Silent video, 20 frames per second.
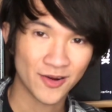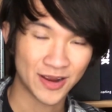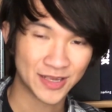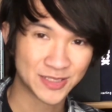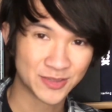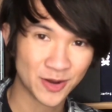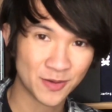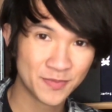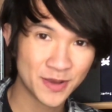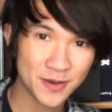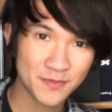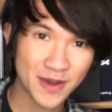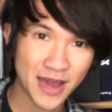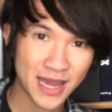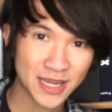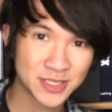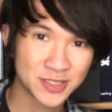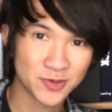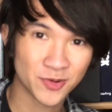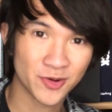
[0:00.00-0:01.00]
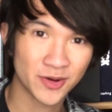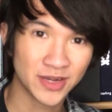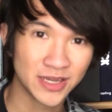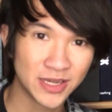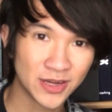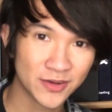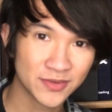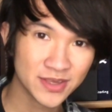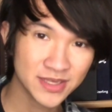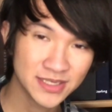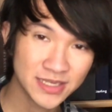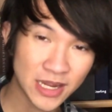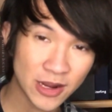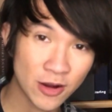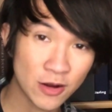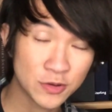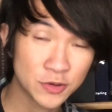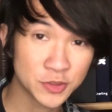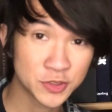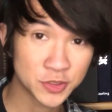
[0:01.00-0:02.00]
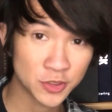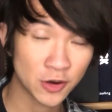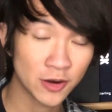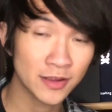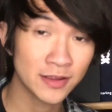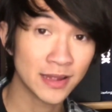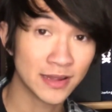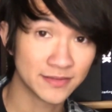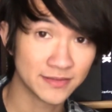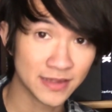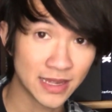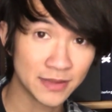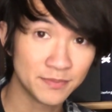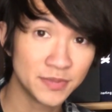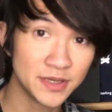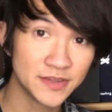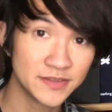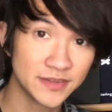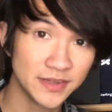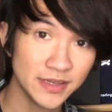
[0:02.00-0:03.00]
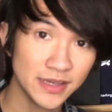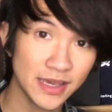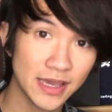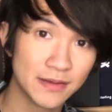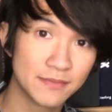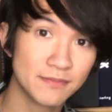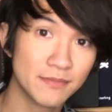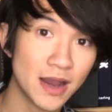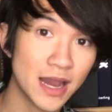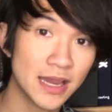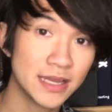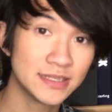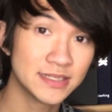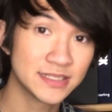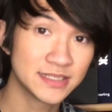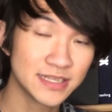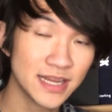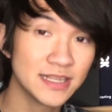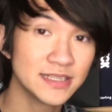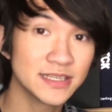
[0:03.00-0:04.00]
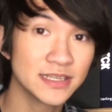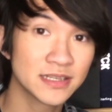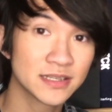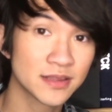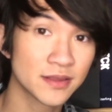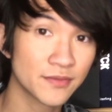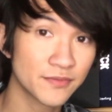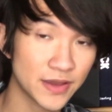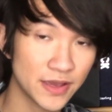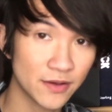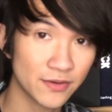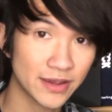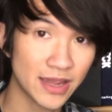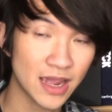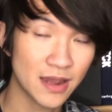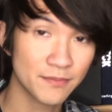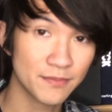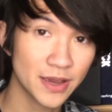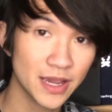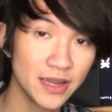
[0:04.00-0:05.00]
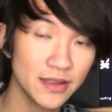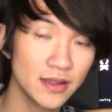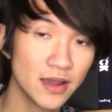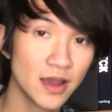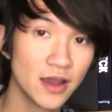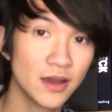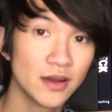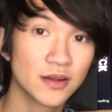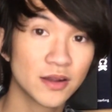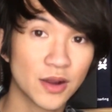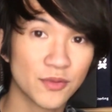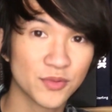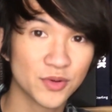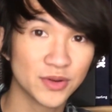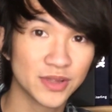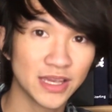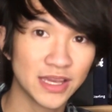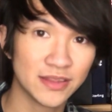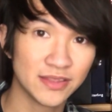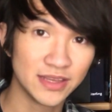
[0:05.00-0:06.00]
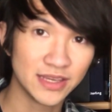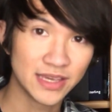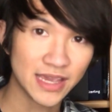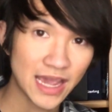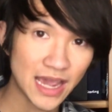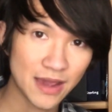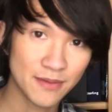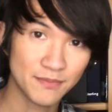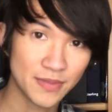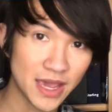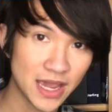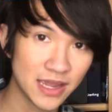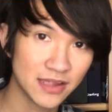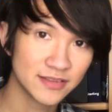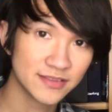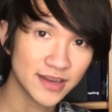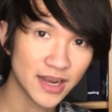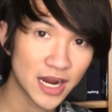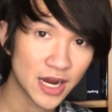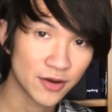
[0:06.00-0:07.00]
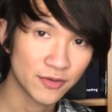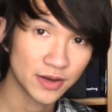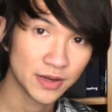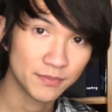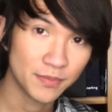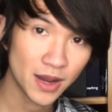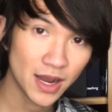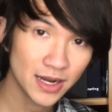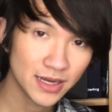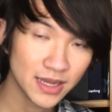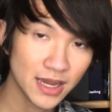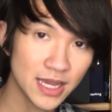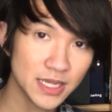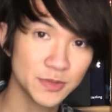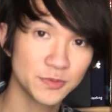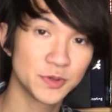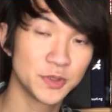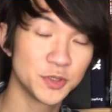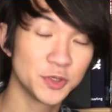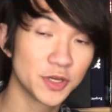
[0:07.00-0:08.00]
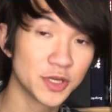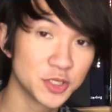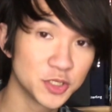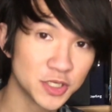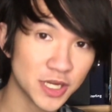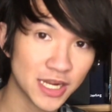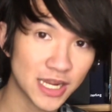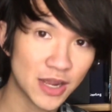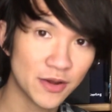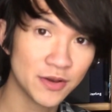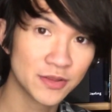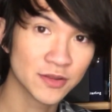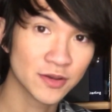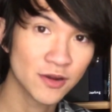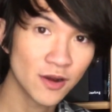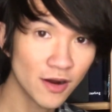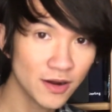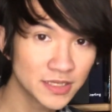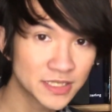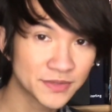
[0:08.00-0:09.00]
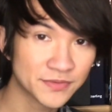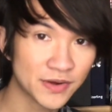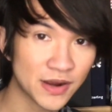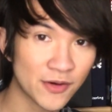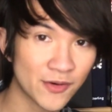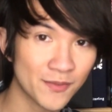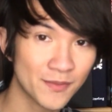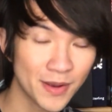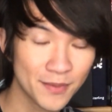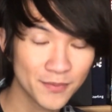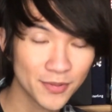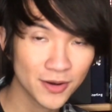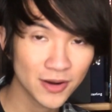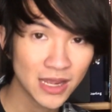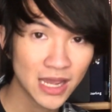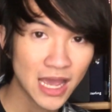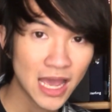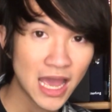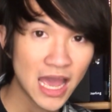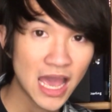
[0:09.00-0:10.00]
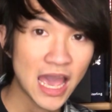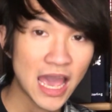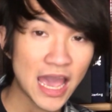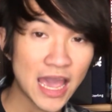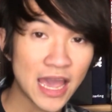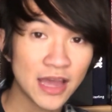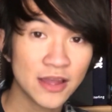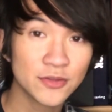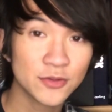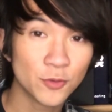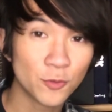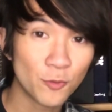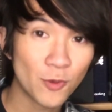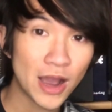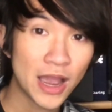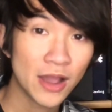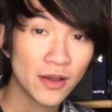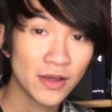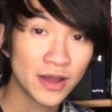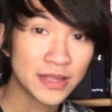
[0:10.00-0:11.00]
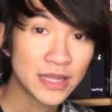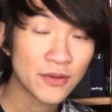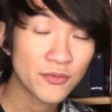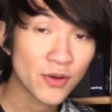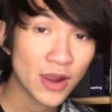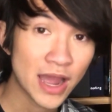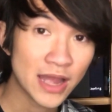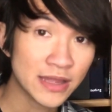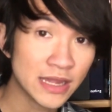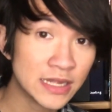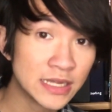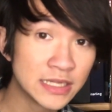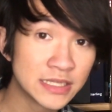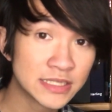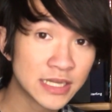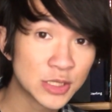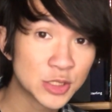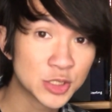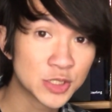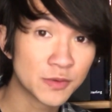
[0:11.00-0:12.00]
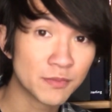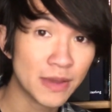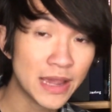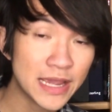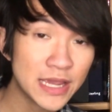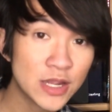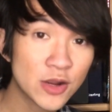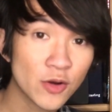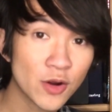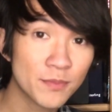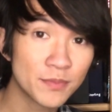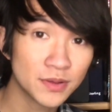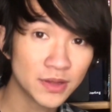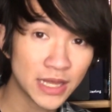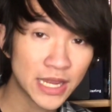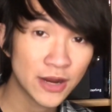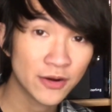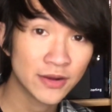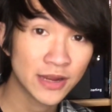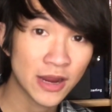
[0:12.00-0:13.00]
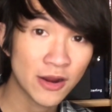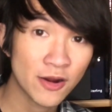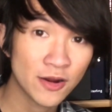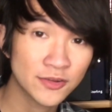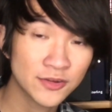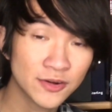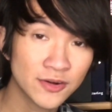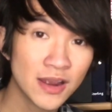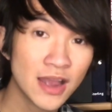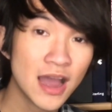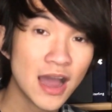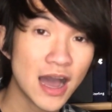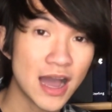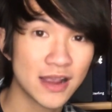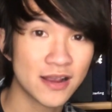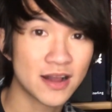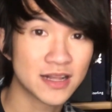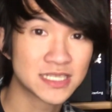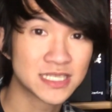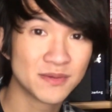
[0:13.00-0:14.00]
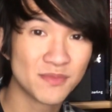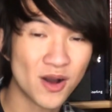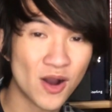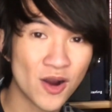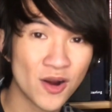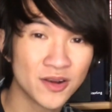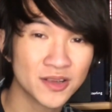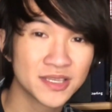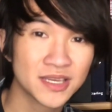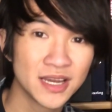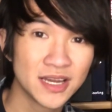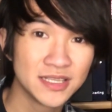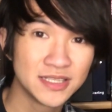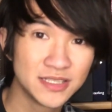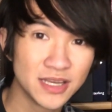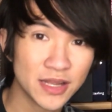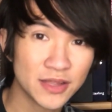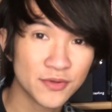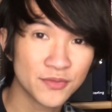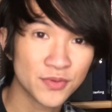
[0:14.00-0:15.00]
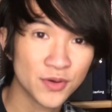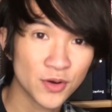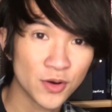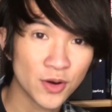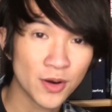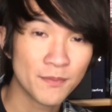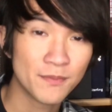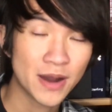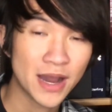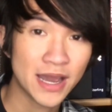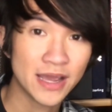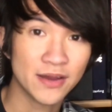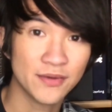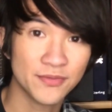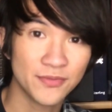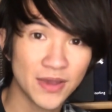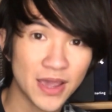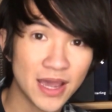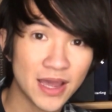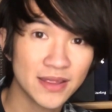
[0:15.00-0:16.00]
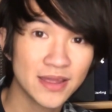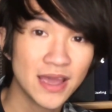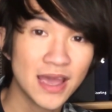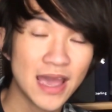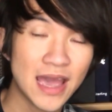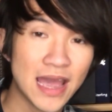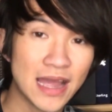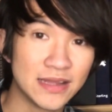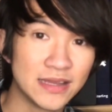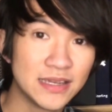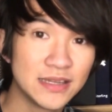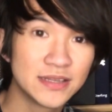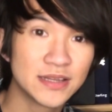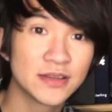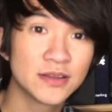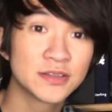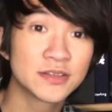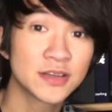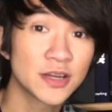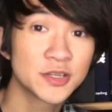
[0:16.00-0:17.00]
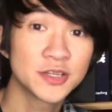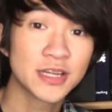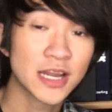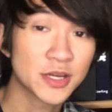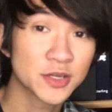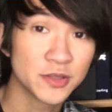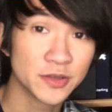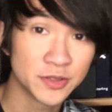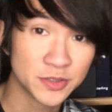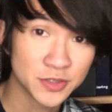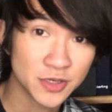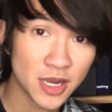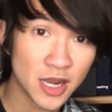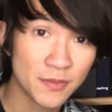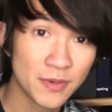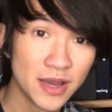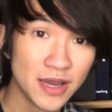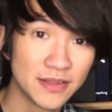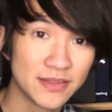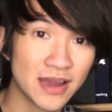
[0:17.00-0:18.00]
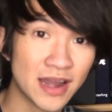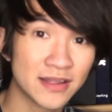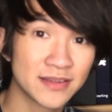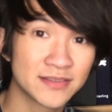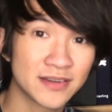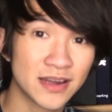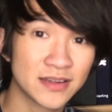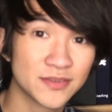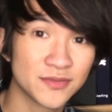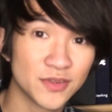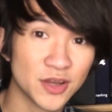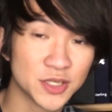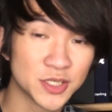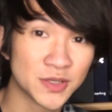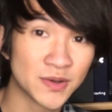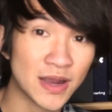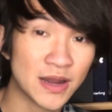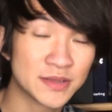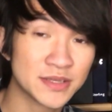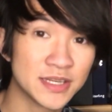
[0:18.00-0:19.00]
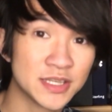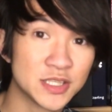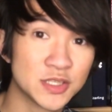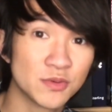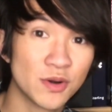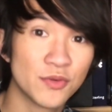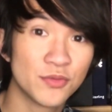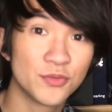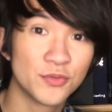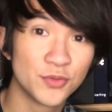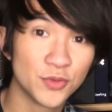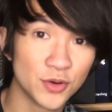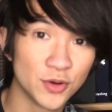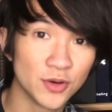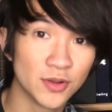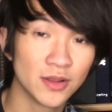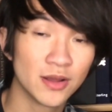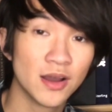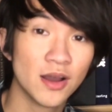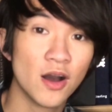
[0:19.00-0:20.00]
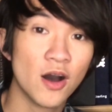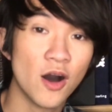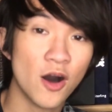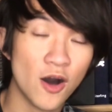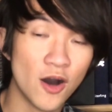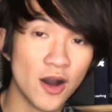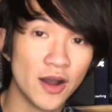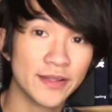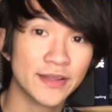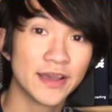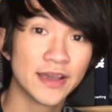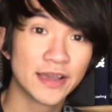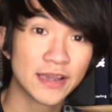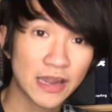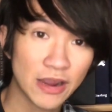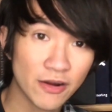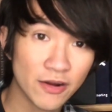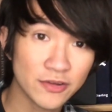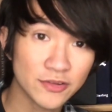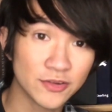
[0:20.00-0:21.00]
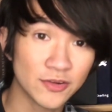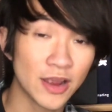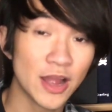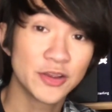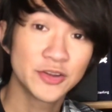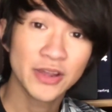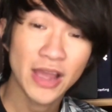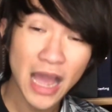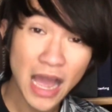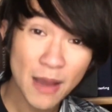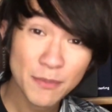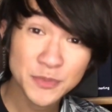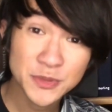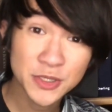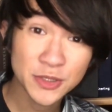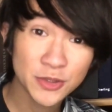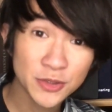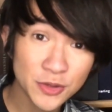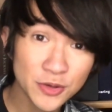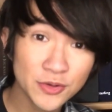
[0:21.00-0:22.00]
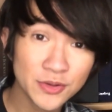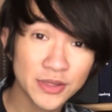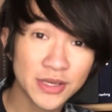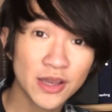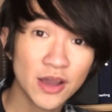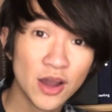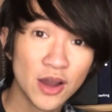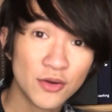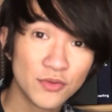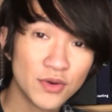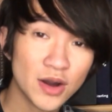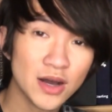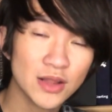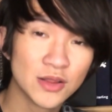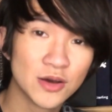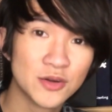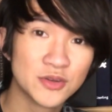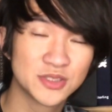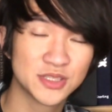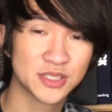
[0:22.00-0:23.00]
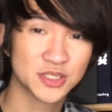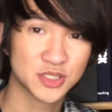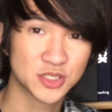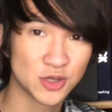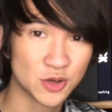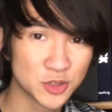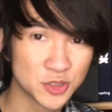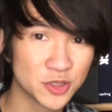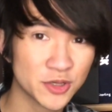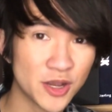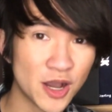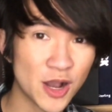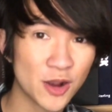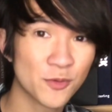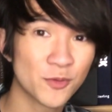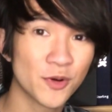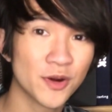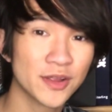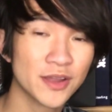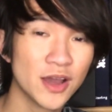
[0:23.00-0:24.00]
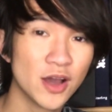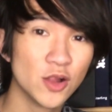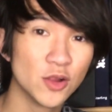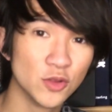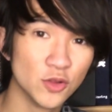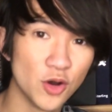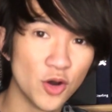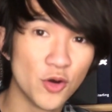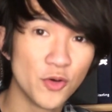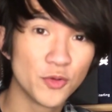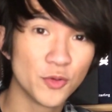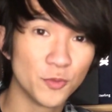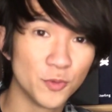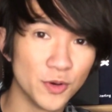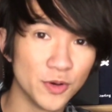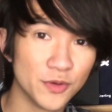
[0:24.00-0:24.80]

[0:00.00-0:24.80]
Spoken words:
Alright, so a bit of backstory here. This character started as an NPC in my Descent into the Veil campaign, covered in the Campaign Diary podcast, which you can check out in the cards if I remember. And while I never had any intention of making her a player character, I got some art done of her by a fan, and he did such an excellent job that I decided to flesh her out into a full-on character. And she absolutely follows this socially awkward lone